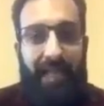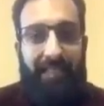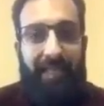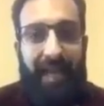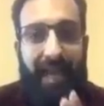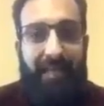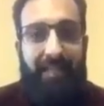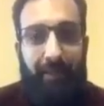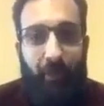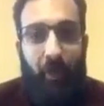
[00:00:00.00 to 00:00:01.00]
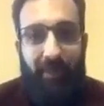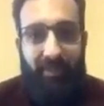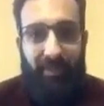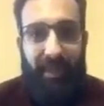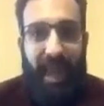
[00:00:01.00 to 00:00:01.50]
That's against
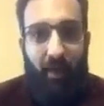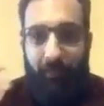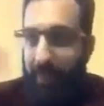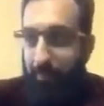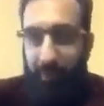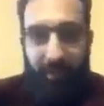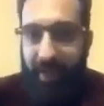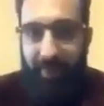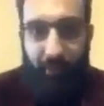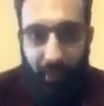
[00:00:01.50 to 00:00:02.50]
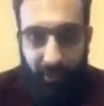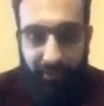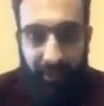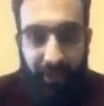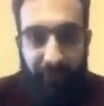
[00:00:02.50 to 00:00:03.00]
diplomacy. Now people around the world,